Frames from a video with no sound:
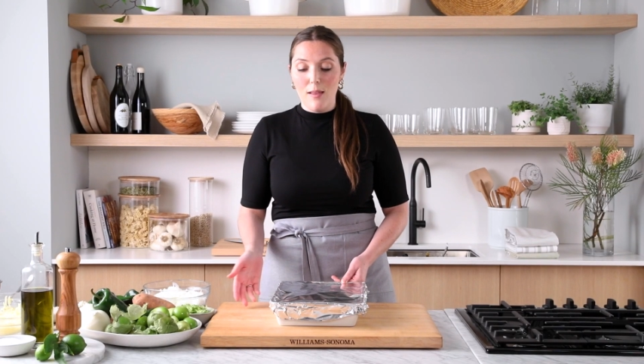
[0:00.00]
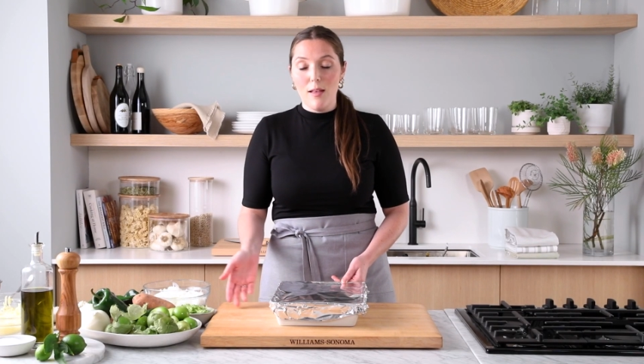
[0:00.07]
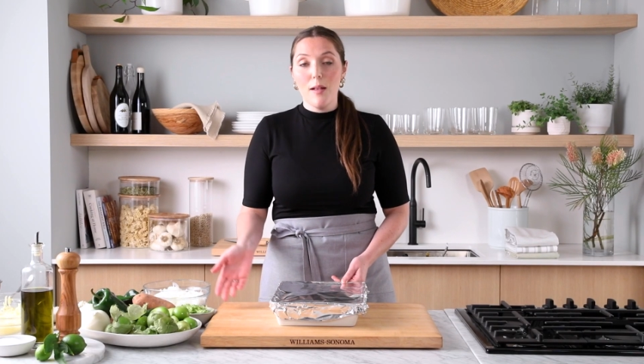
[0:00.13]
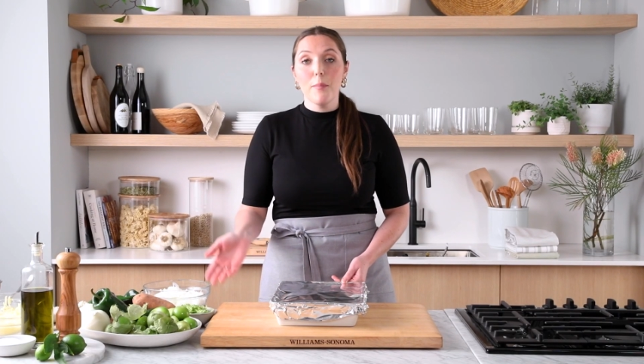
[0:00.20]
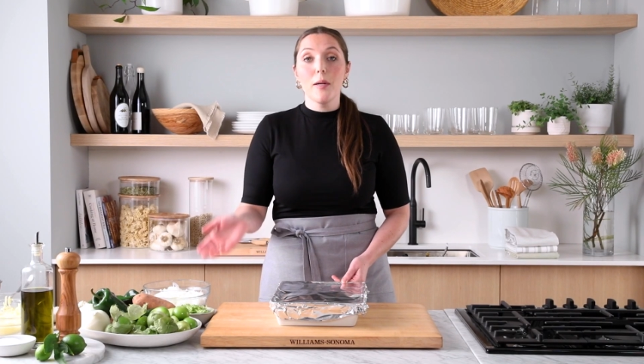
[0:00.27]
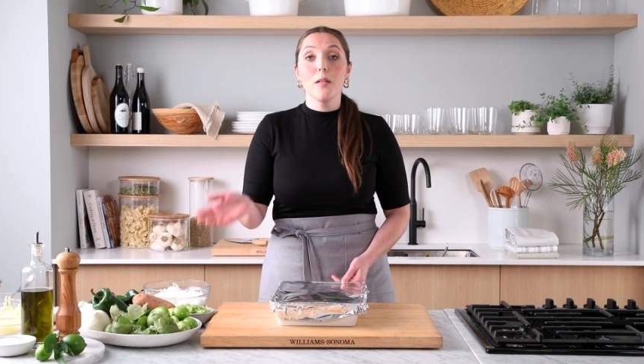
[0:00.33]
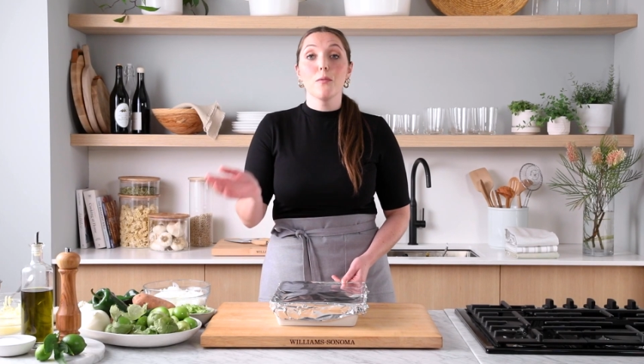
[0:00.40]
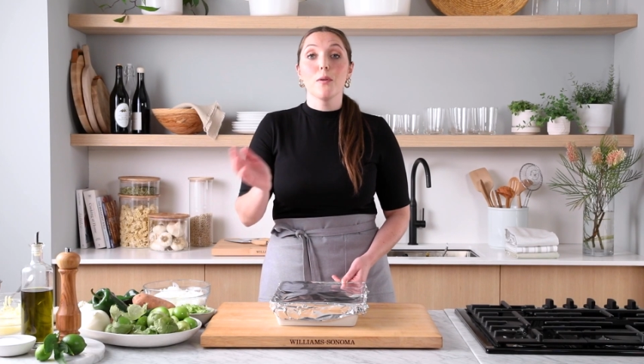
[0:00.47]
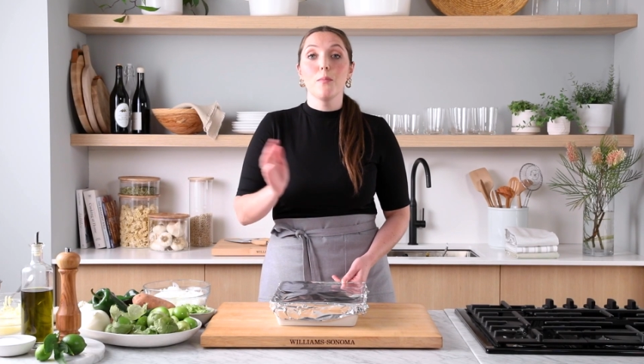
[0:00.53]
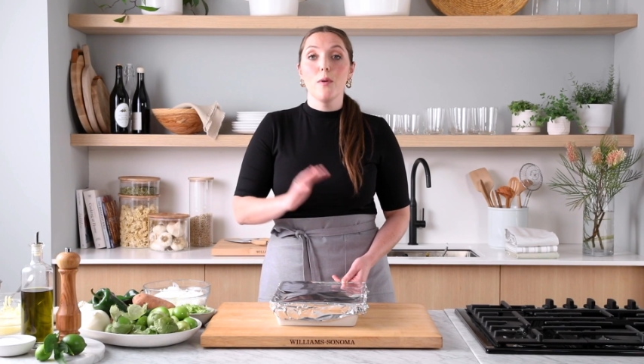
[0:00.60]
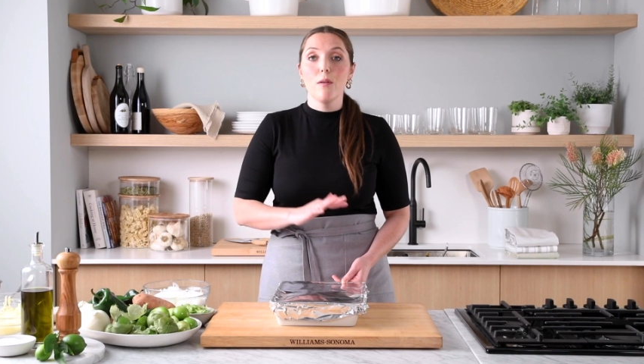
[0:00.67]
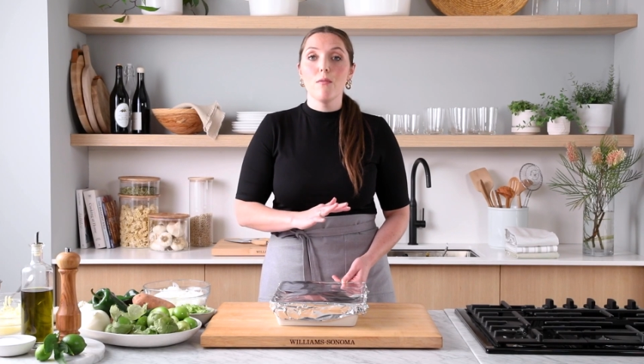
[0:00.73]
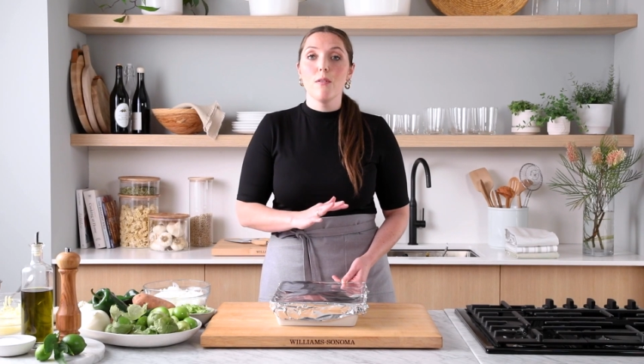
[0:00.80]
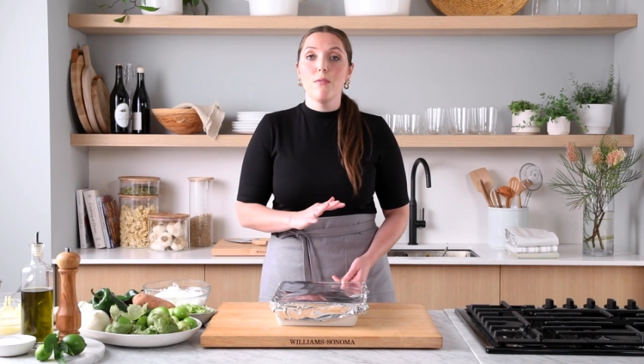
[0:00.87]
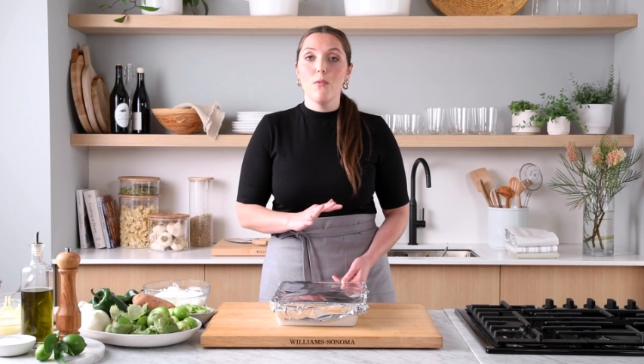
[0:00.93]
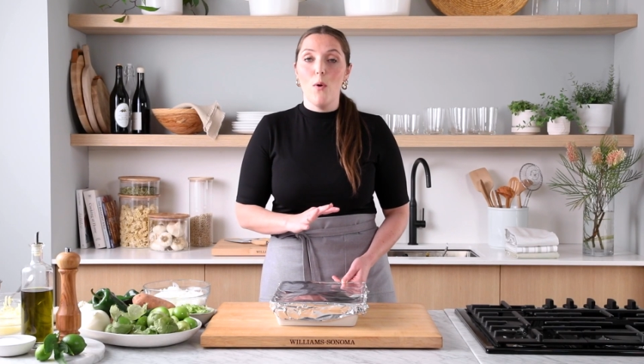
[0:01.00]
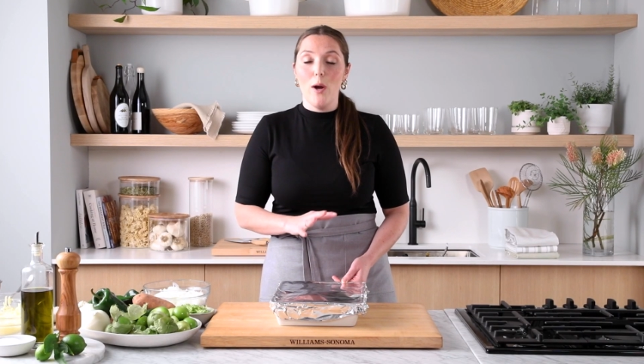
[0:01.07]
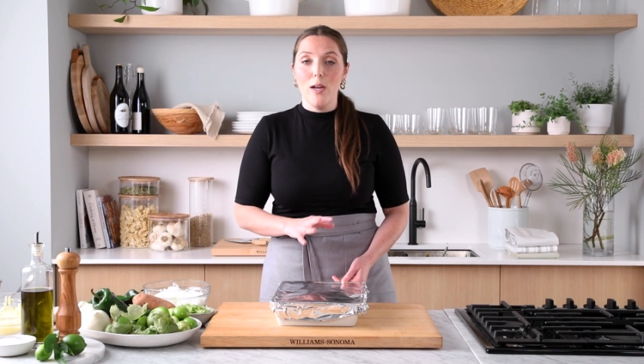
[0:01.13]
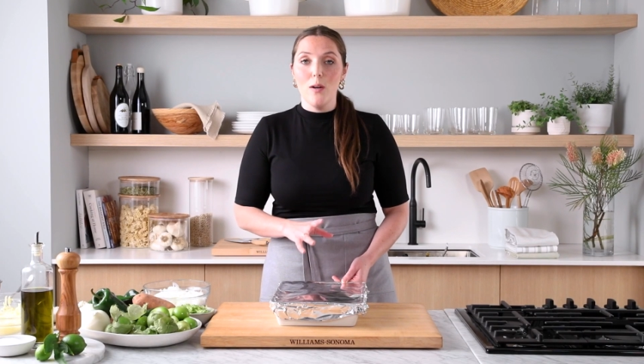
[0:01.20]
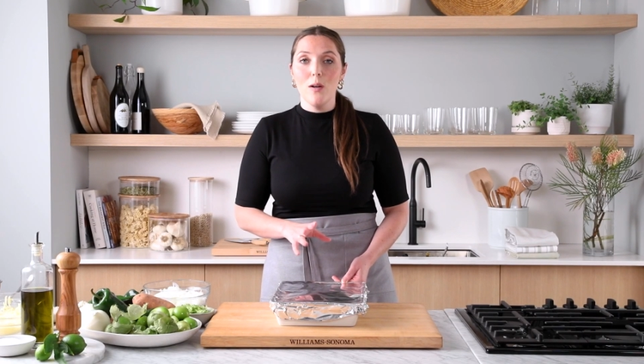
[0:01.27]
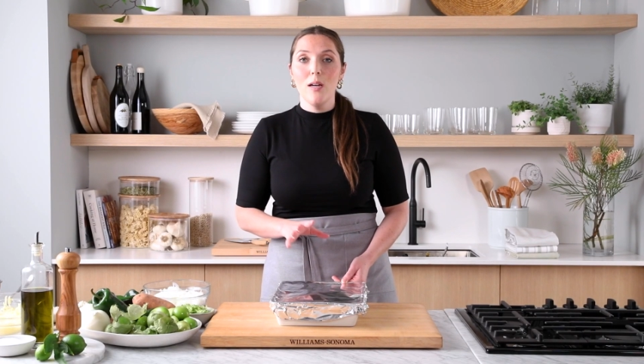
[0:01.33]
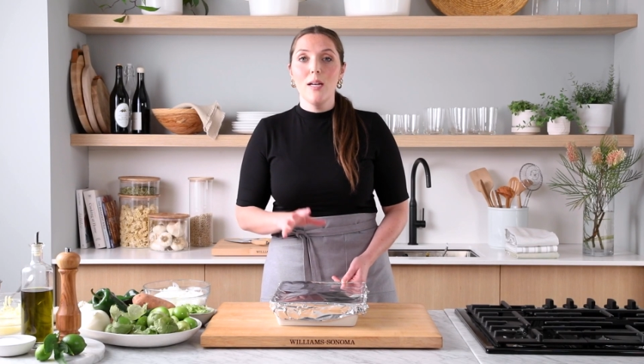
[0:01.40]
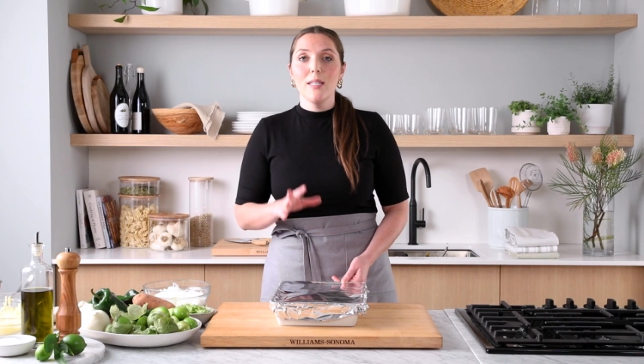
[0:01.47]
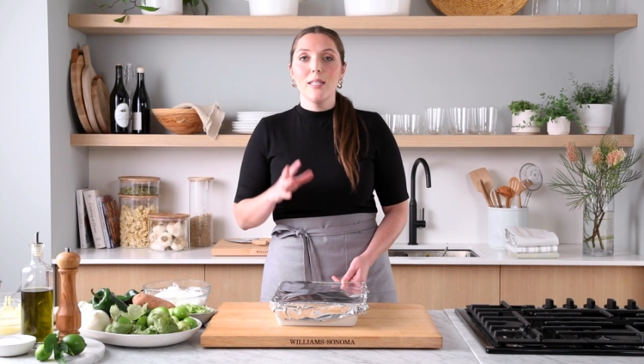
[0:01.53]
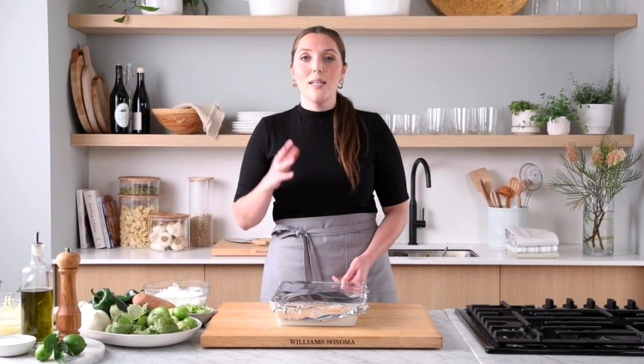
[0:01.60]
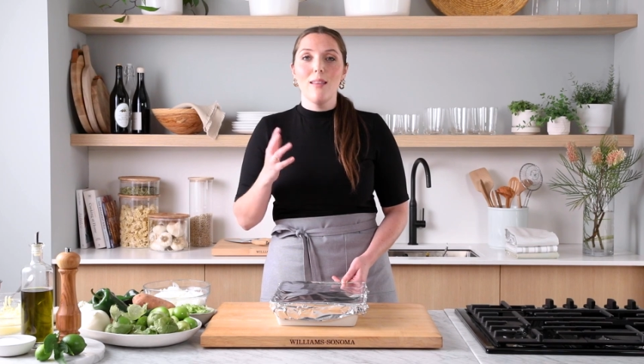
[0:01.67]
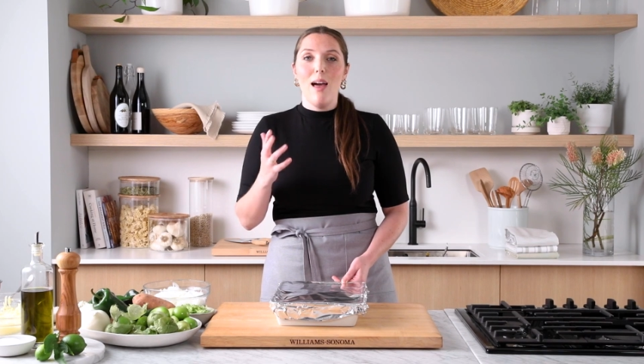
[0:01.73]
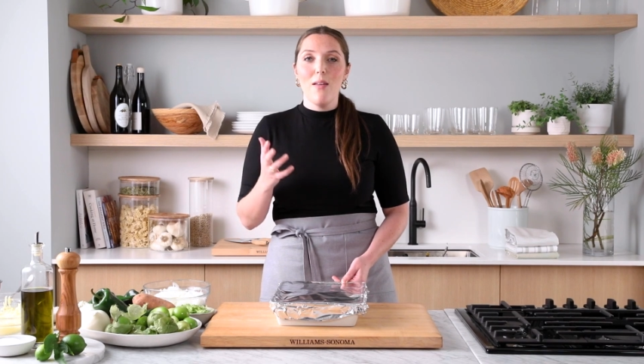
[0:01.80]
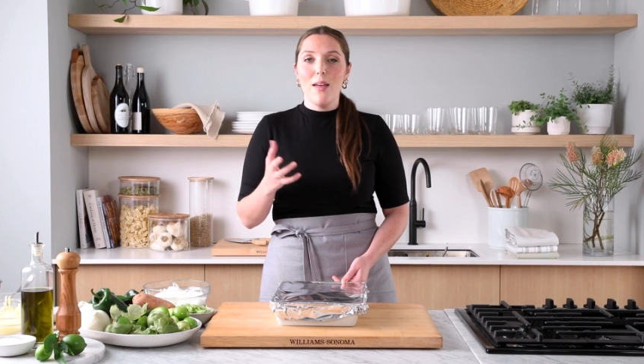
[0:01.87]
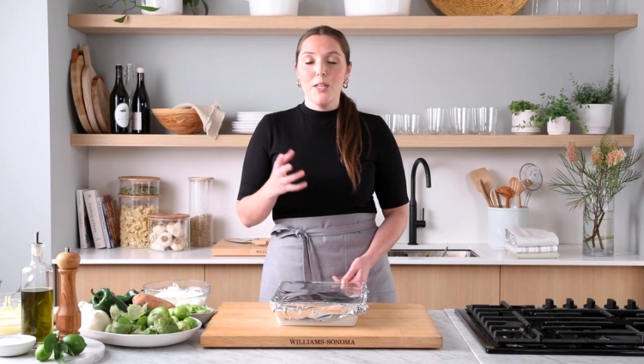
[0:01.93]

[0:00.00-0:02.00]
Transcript: and then I'm gonna remove the foil to allow